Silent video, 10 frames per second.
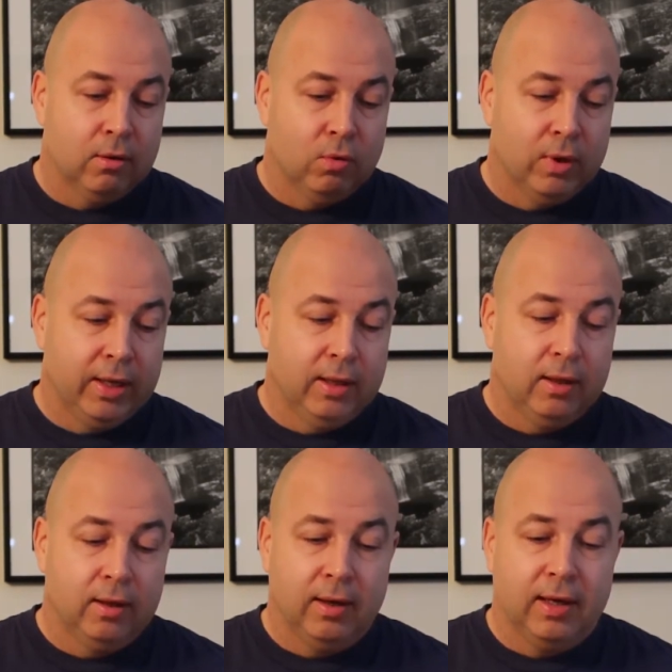quite
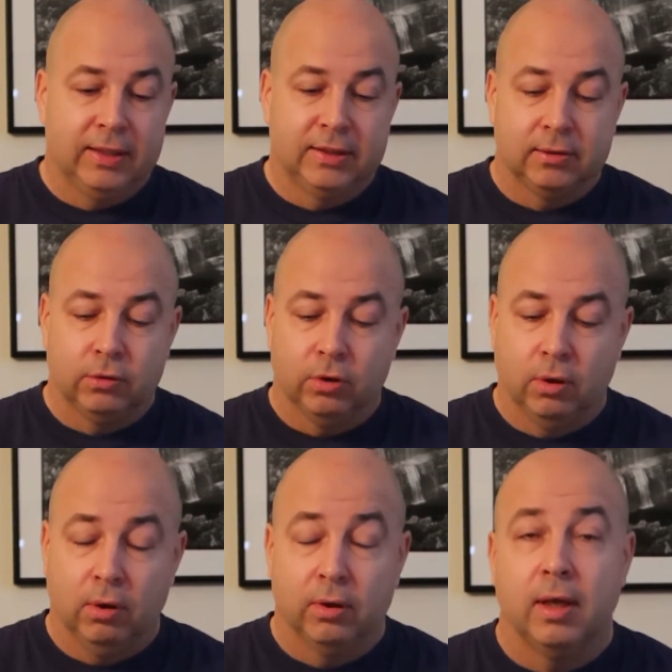nice to
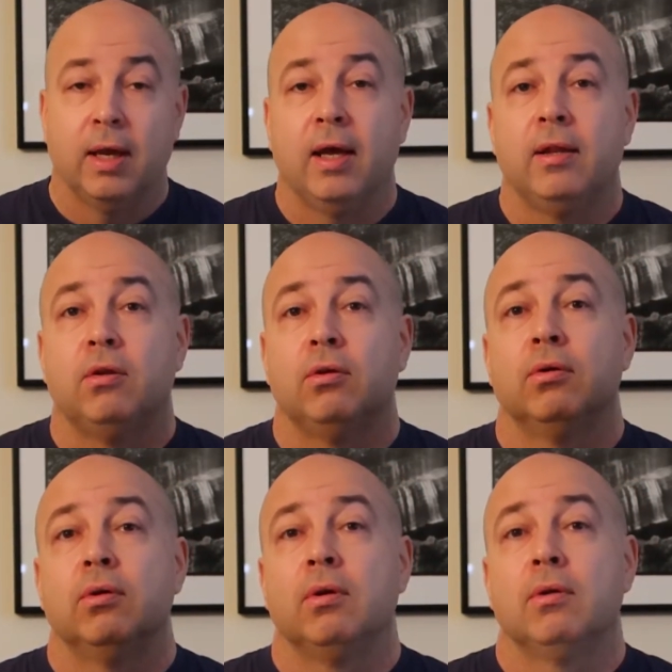hold and
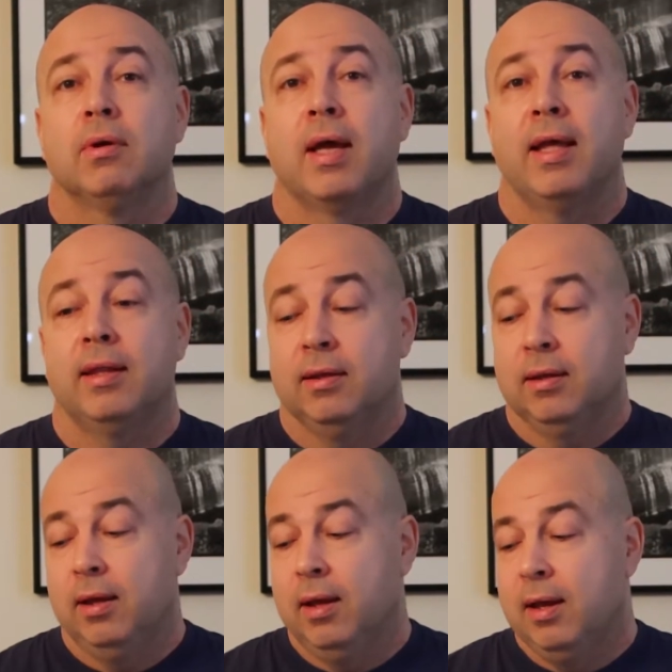to look at,
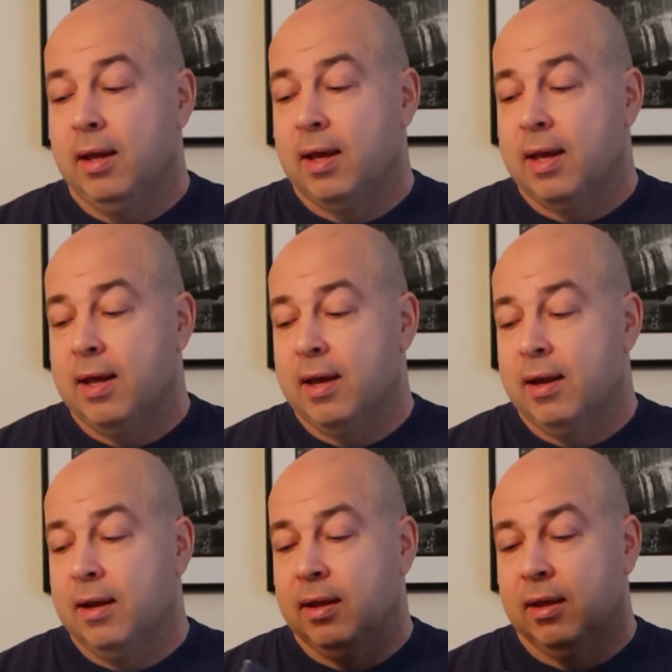
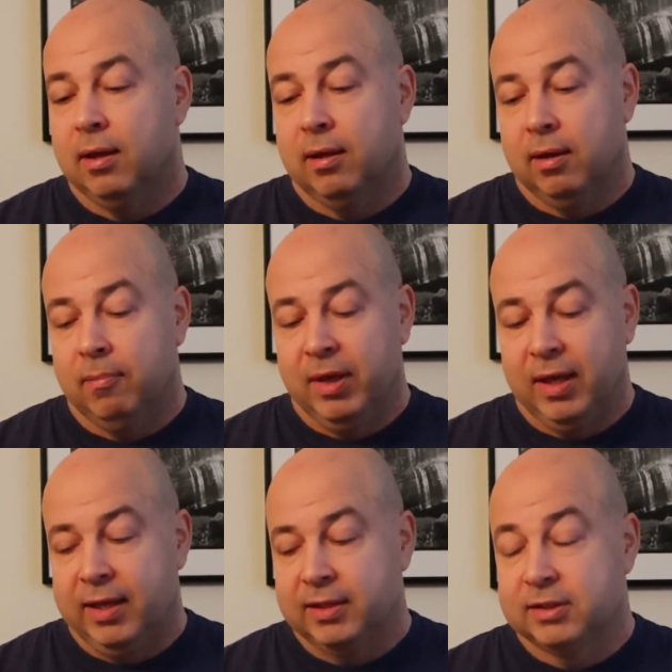and
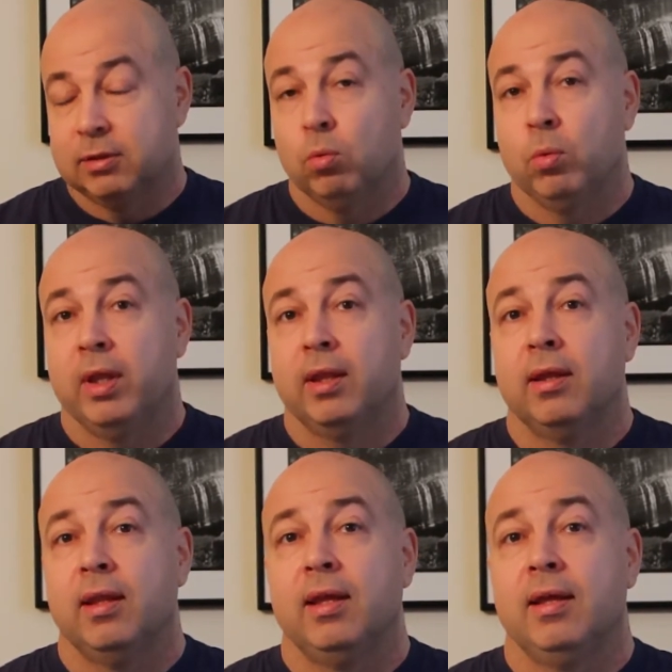begins
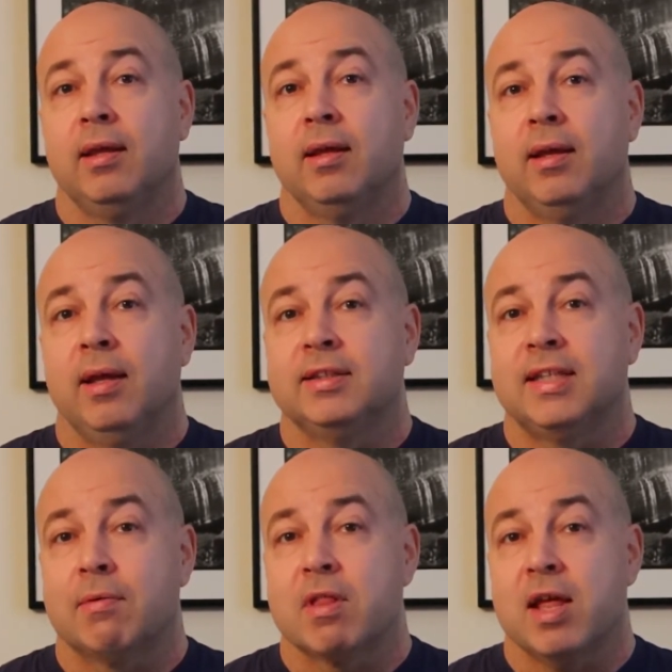with the
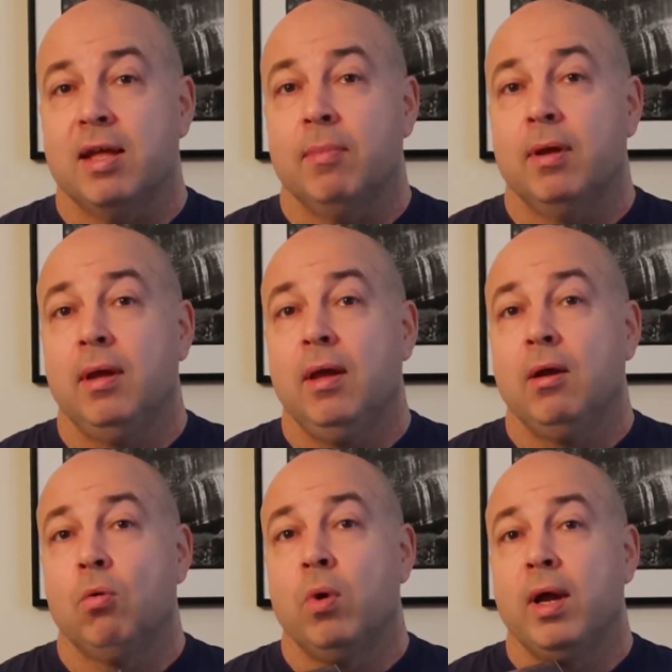exact same
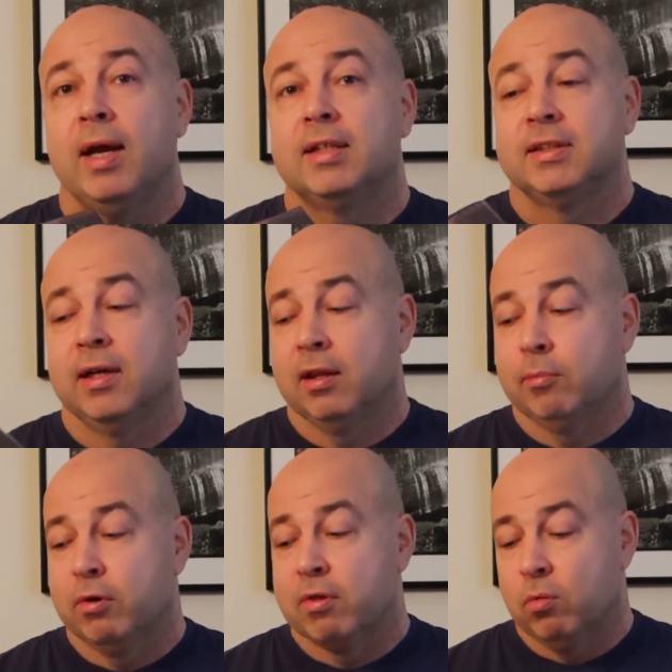way as the other
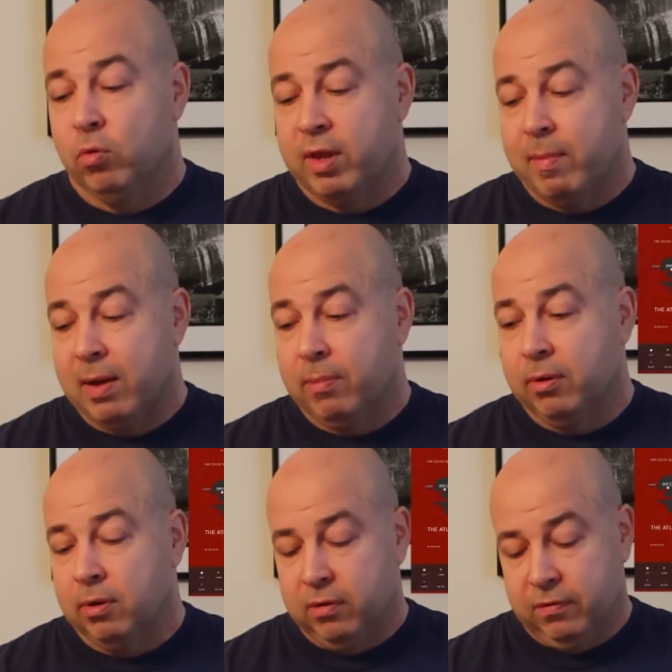books, with a map
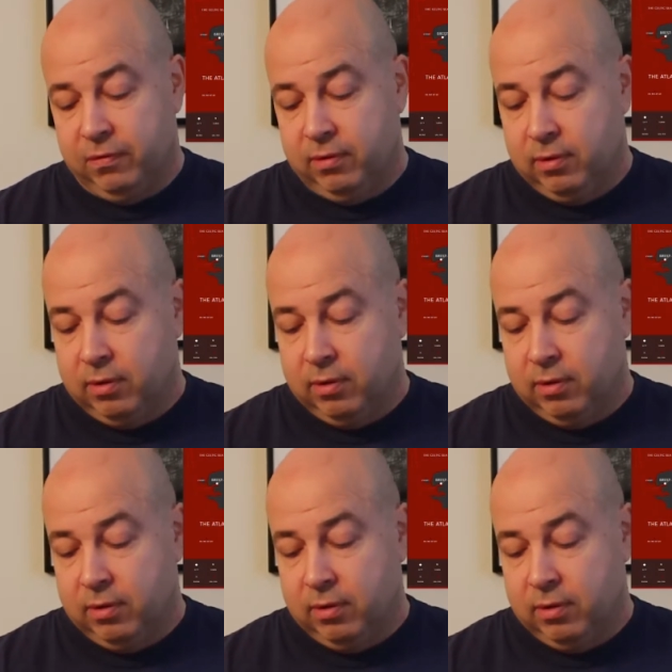of